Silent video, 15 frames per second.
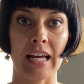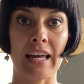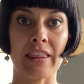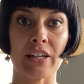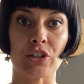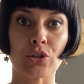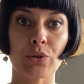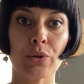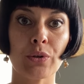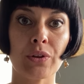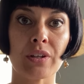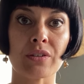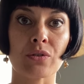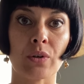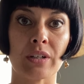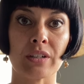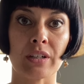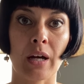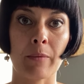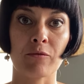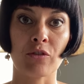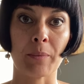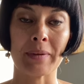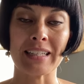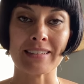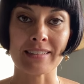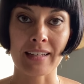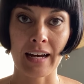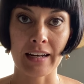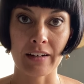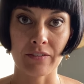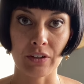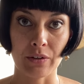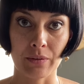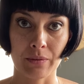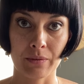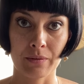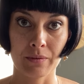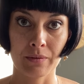And the truth is going to come from inside of you.